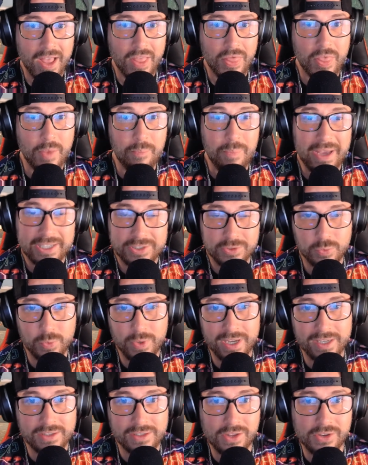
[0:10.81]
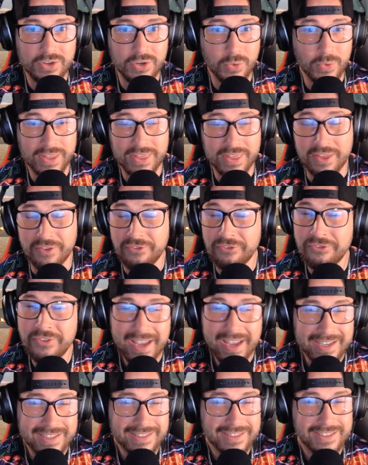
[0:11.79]
The best ways to do it, the
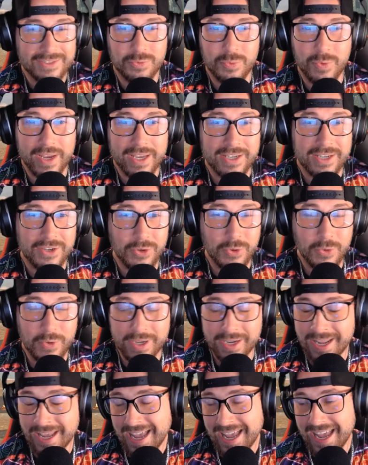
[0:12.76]
fastest way to do it,